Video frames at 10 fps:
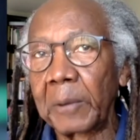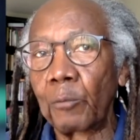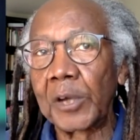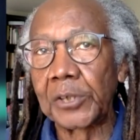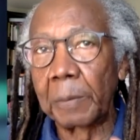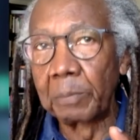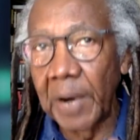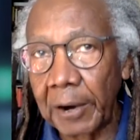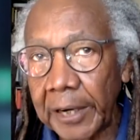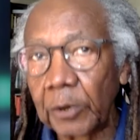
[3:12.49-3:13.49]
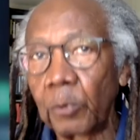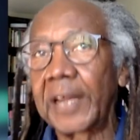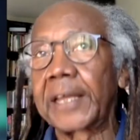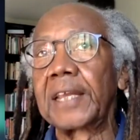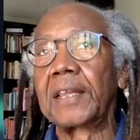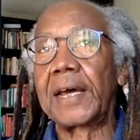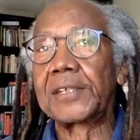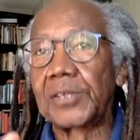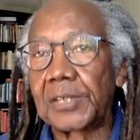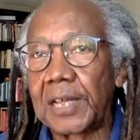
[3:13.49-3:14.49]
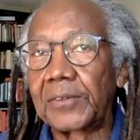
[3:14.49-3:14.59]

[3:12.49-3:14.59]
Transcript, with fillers: And once America recognizes that